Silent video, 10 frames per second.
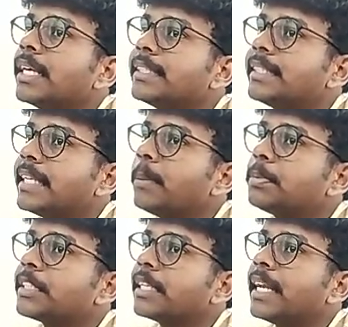Steps
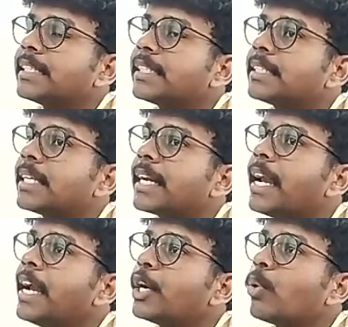
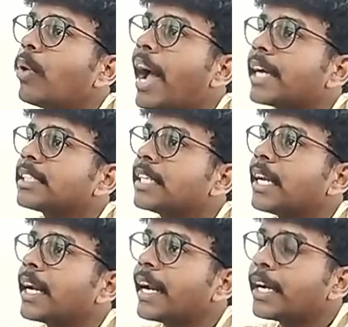necessary to
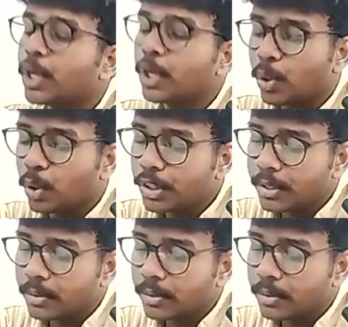accelerate growth